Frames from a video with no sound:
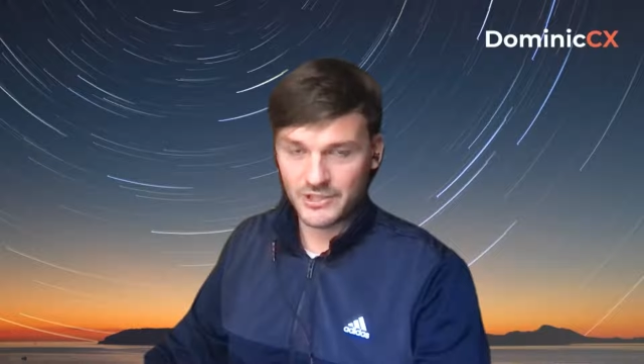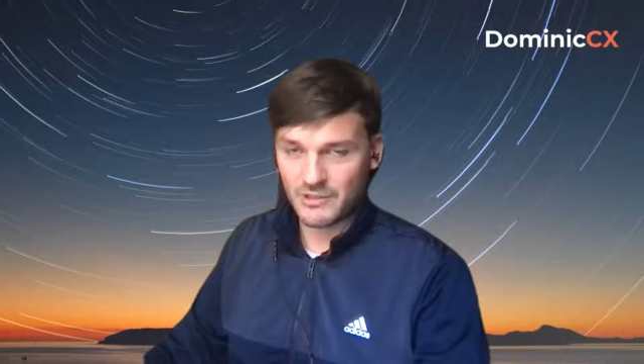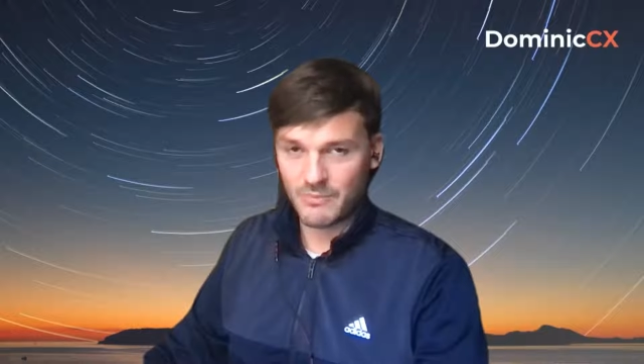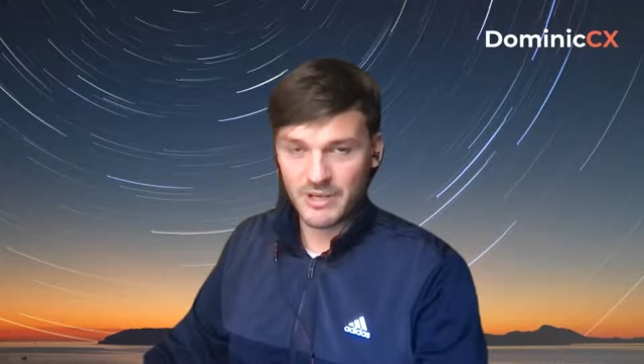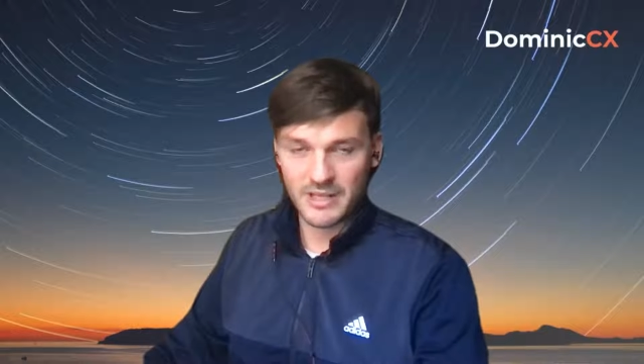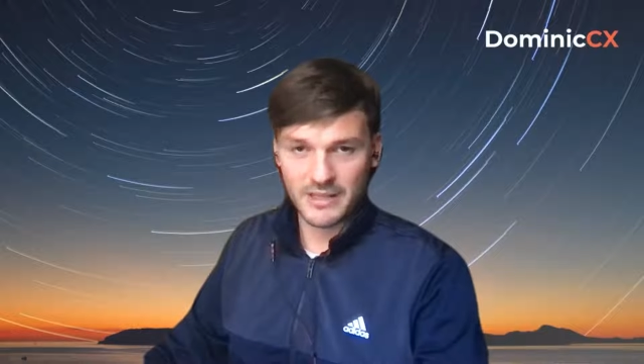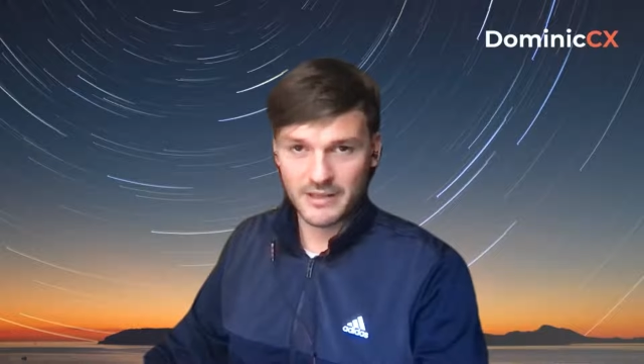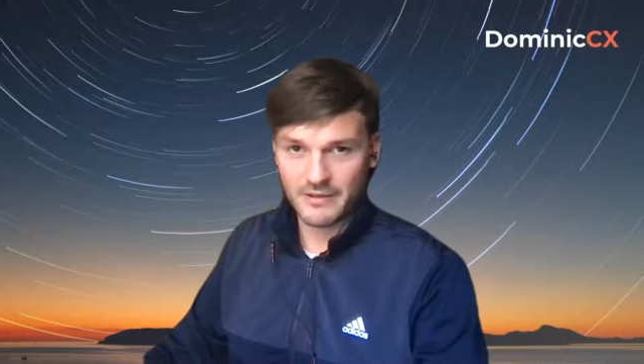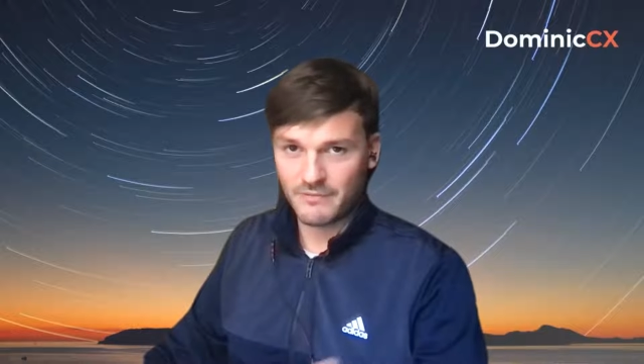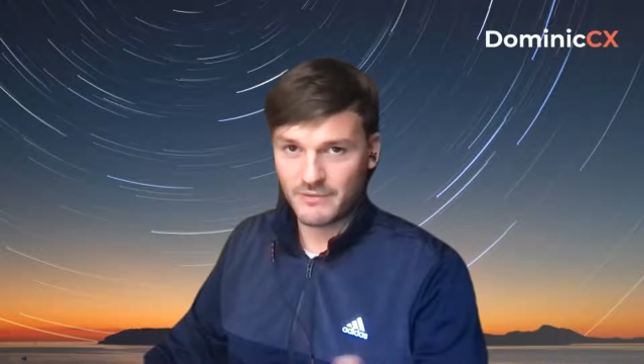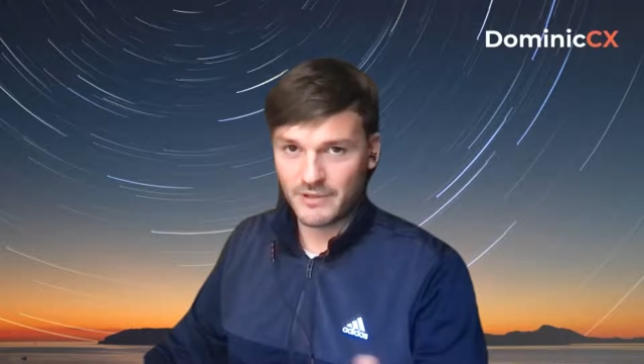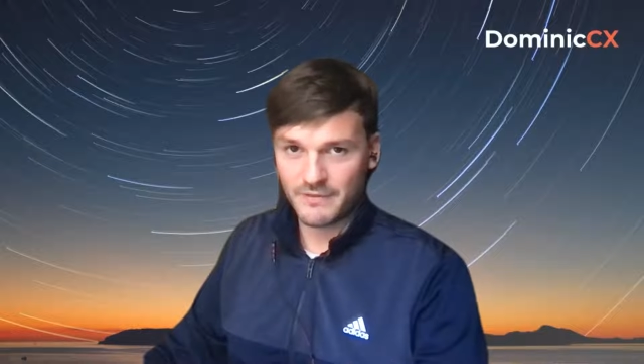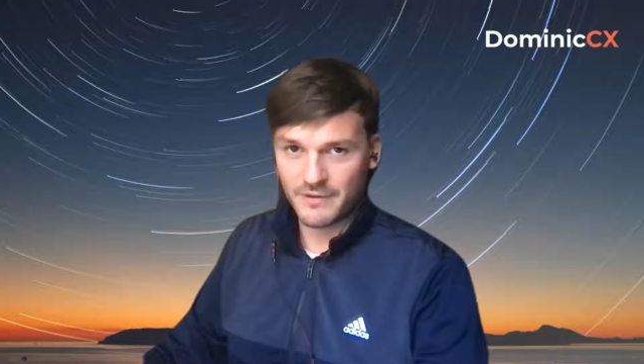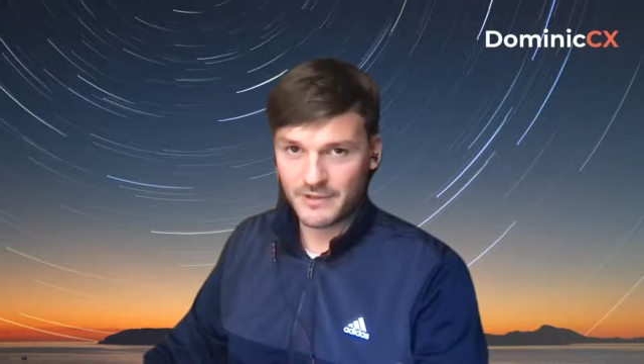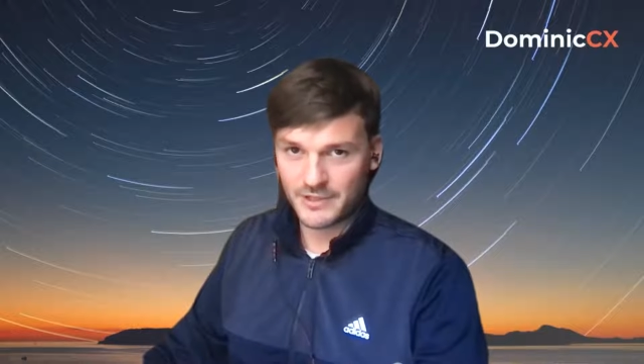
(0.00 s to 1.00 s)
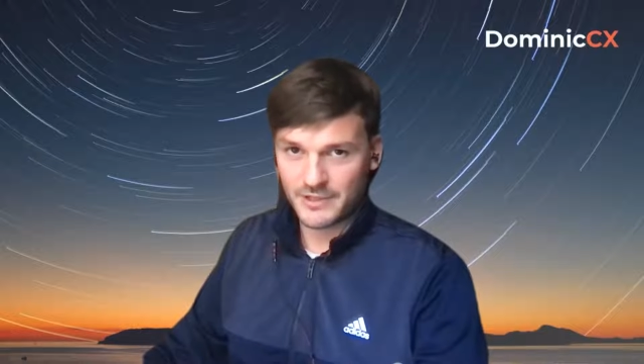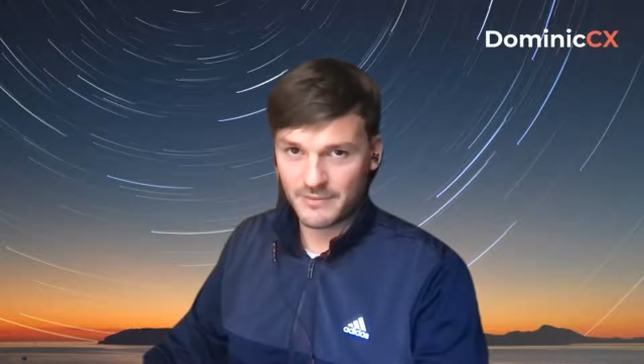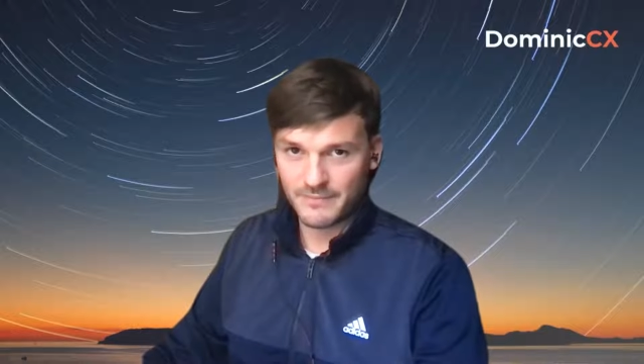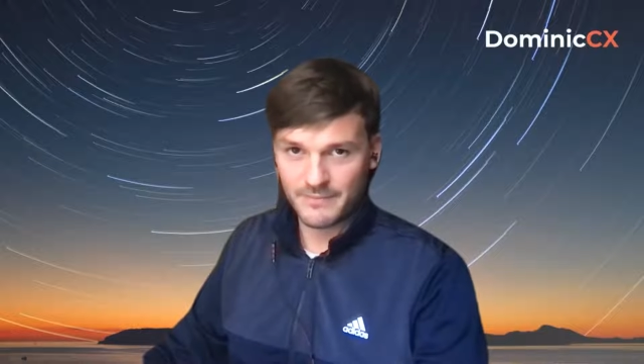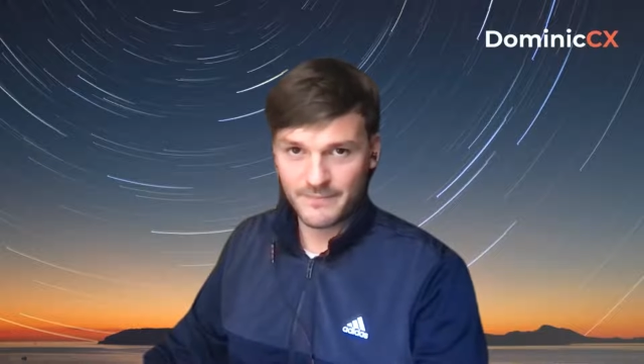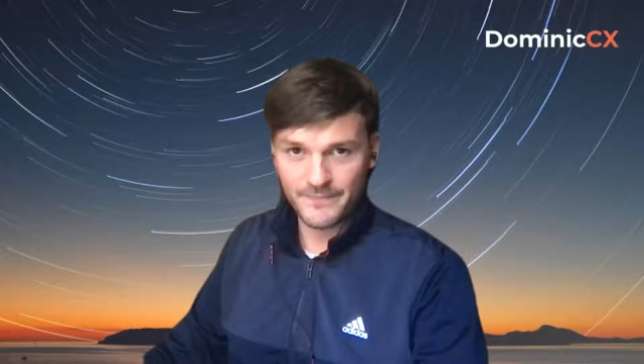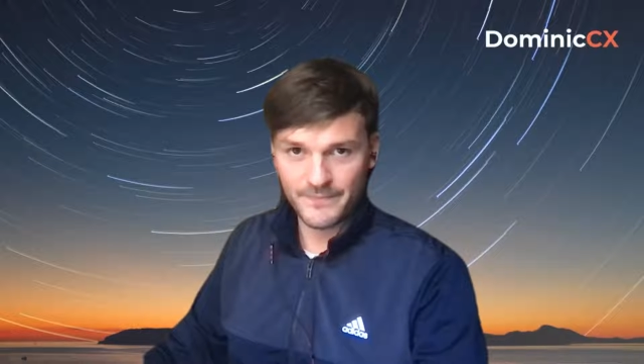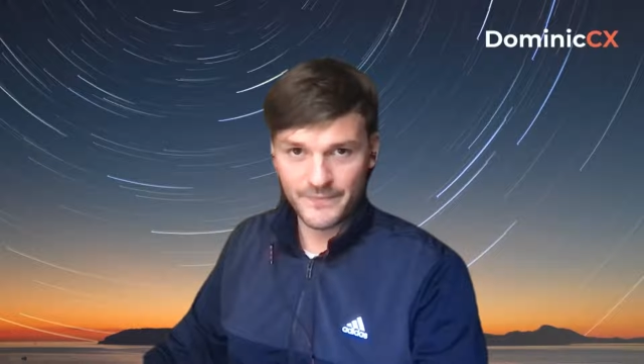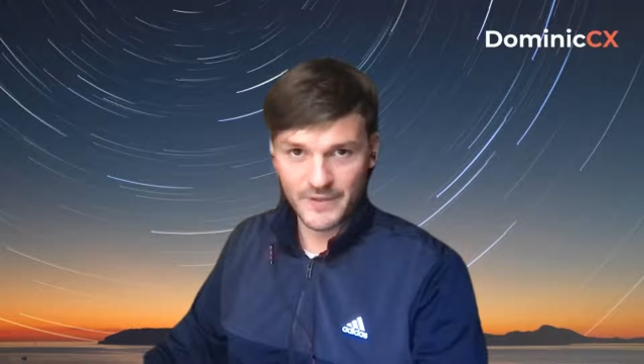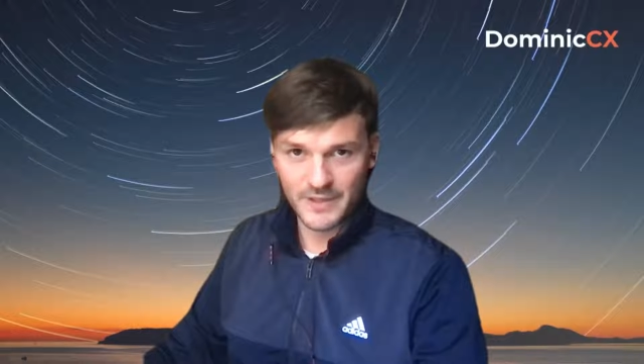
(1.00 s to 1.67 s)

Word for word: are met, like whenever some